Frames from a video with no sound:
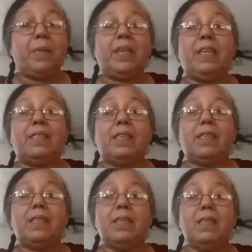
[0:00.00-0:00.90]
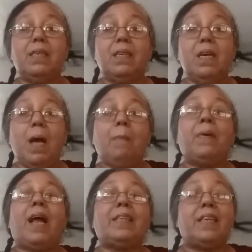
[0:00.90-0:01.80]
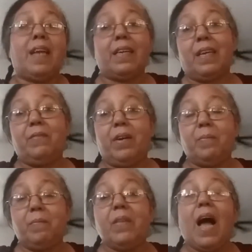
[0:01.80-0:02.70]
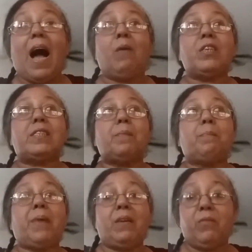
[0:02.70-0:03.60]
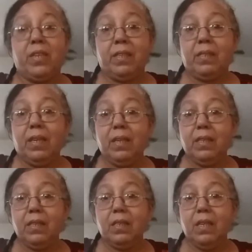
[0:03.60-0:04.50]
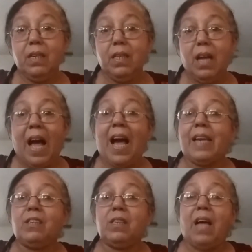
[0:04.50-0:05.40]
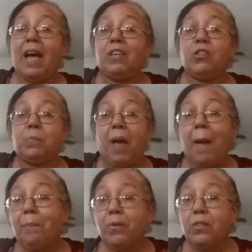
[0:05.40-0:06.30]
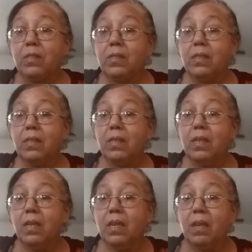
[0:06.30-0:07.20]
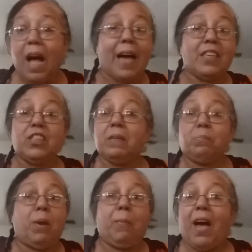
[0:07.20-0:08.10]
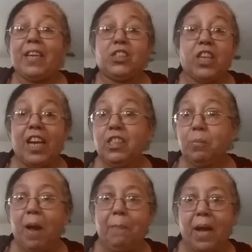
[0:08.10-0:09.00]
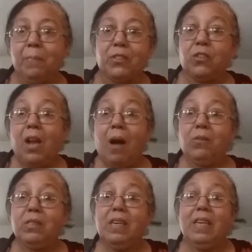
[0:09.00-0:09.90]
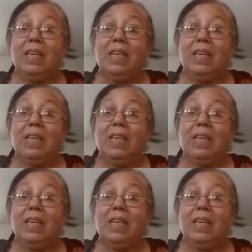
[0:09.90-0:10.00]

been easy, but I did not give up. I was bedridden. I had to use Pampers. People had to change my Pampers. You know